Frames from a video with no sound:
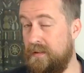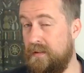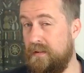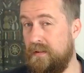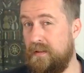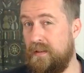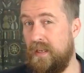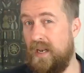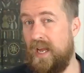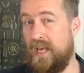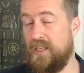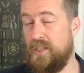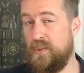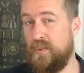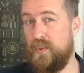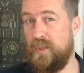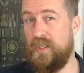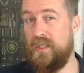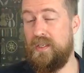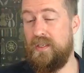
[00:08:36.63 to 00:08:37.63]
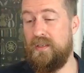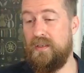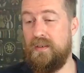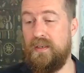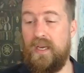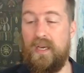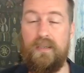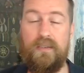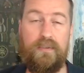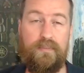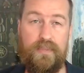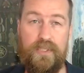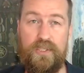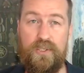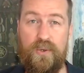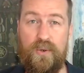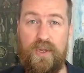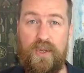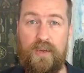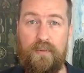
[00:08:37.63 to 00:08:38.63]
The last one I'll be
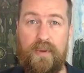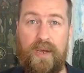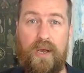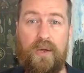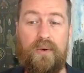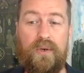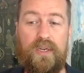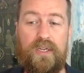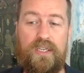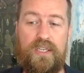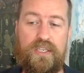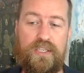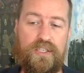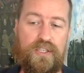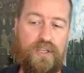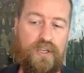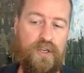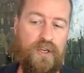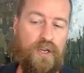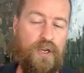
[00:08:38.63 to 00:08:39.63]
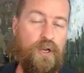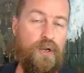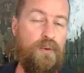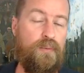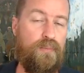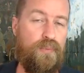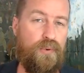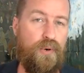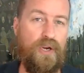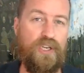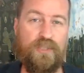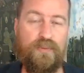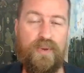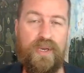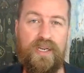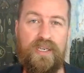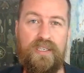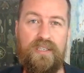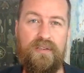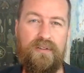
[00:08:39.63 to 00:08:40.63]
talking about is the
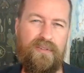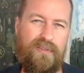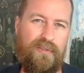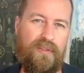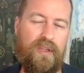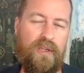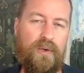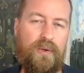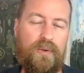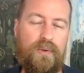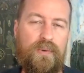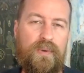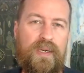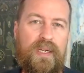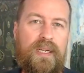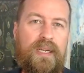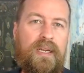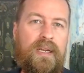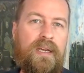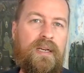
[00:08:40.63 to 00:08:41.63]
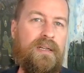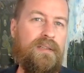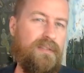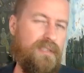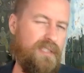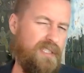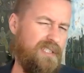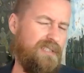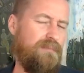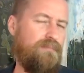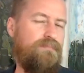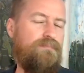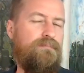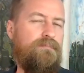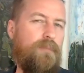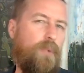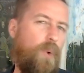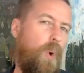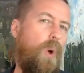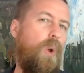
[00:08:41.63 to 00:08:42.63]
prospect theory. This is
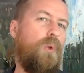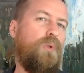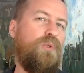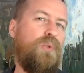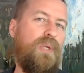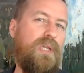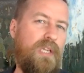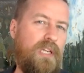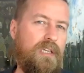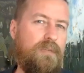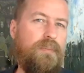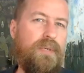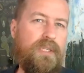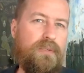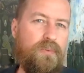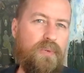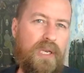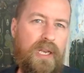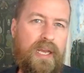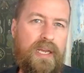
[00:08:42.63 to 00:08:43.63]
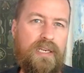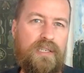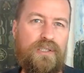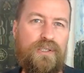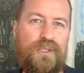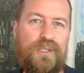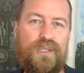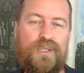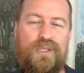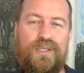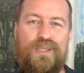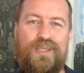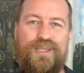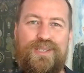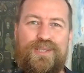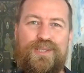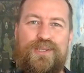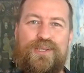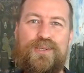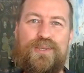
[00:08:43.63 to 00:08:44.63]
also a little bit related
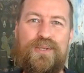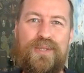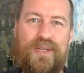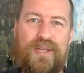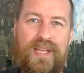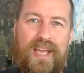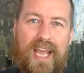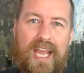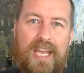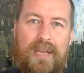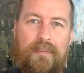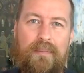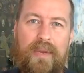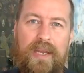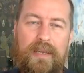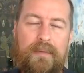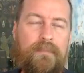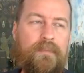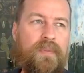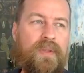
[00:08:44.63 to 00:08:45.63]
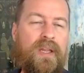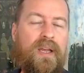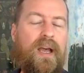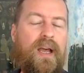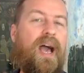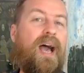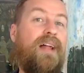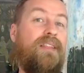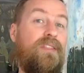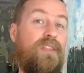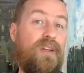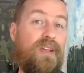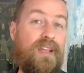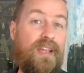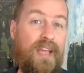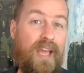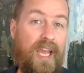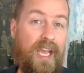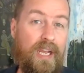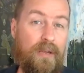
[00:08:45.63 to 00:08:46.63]
to the gaming and the
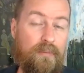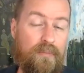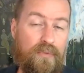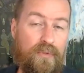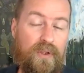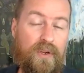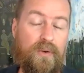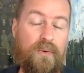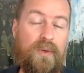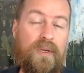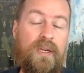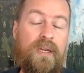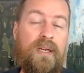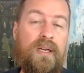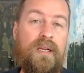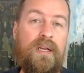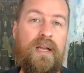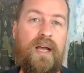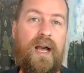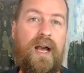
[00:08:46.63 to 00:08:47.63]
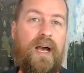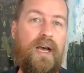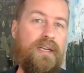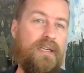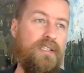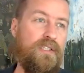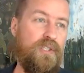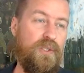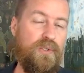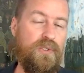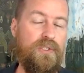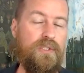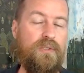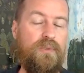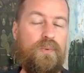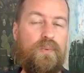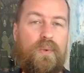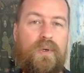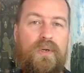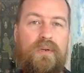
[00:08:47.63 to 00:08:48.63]
game theory. And it's
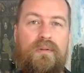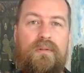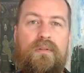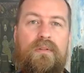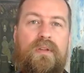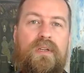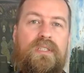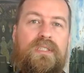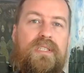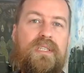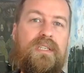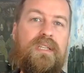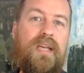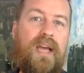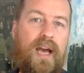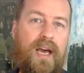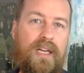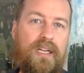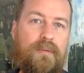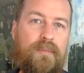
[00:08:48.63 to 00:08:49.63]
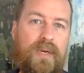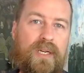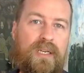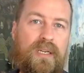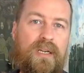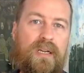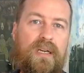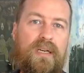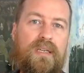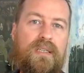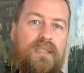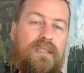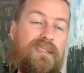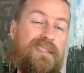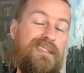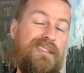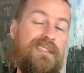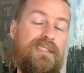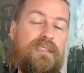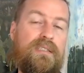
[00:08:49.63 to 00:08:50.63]
also one of the things that Kahneman
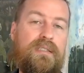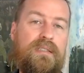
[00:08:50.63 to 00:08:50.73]
has